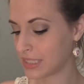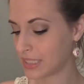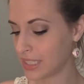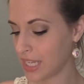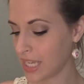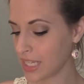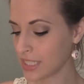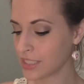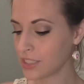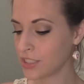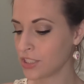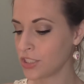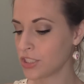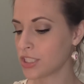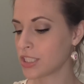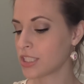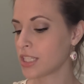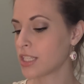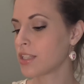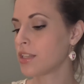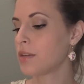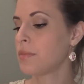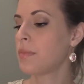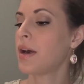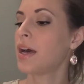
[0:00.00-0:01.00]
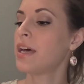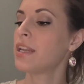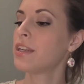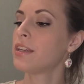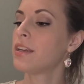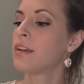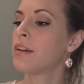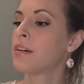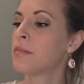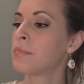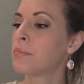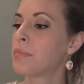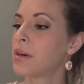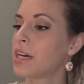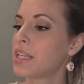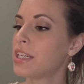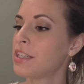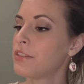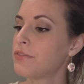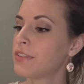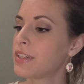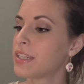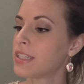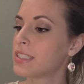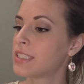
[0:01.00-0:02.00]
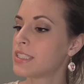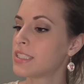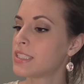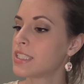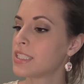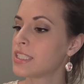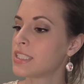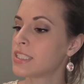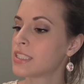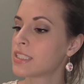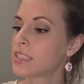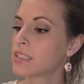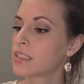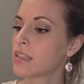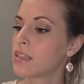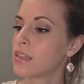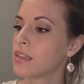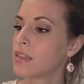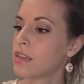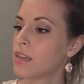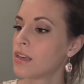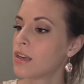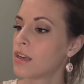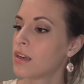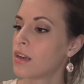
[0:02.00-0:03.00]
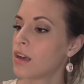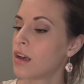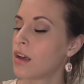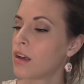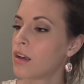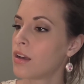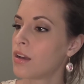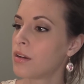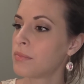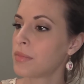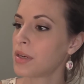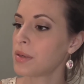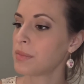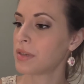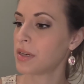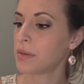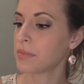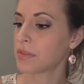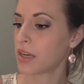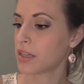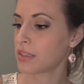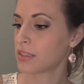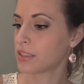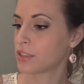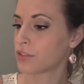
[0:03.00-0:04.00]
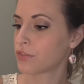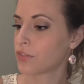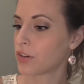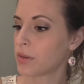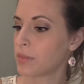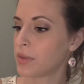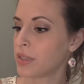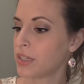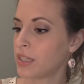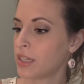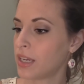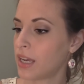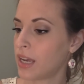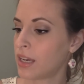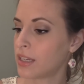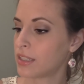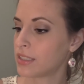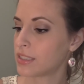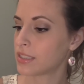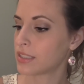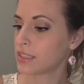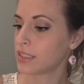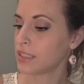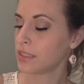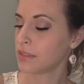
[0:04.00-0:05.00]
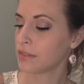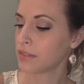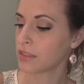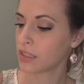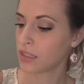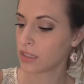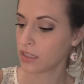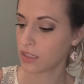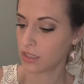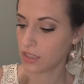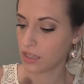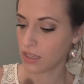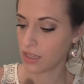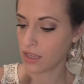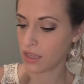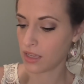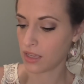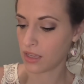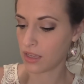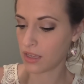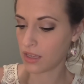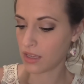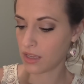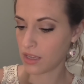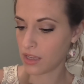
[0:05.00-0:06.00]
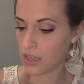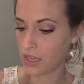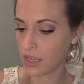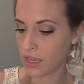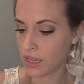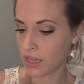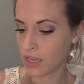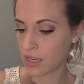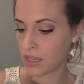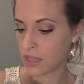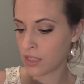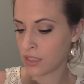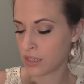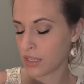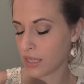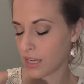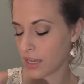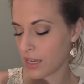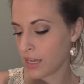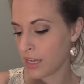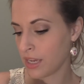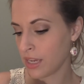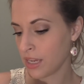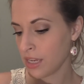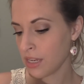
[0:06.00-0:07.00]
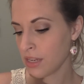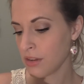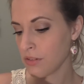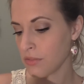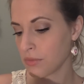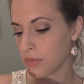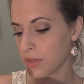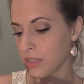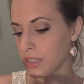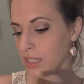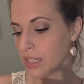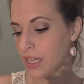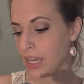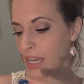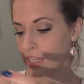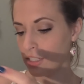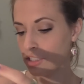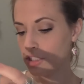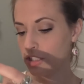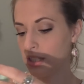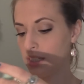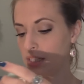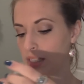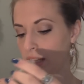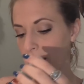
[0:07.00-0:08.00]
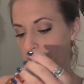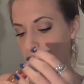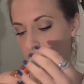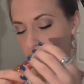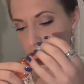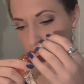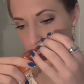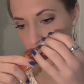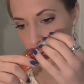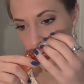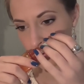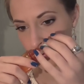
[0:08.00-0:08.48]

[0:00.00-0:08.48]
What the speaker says: Next is just a little body Fantasies. My mom got this for me, honestly, and I really actually like